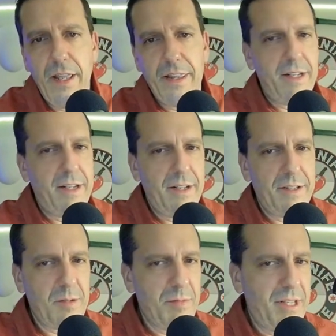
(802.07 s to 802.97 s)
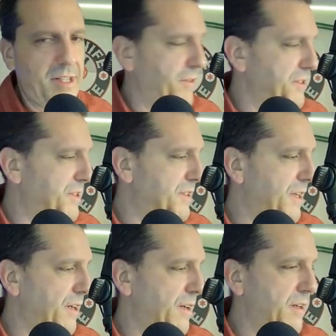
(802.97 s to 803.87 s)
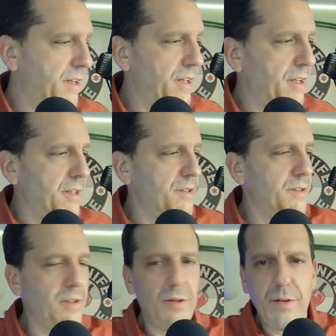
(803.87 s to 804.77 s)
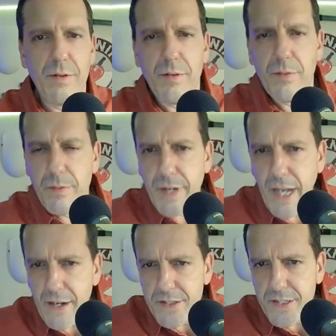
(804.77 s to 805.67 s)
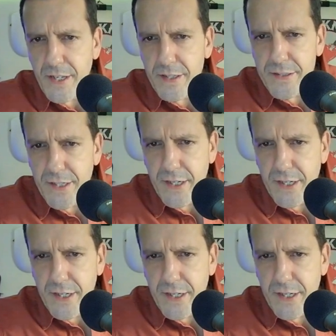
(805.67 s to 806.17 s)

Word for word: that some of the differences here. So we got our scale. Let's see.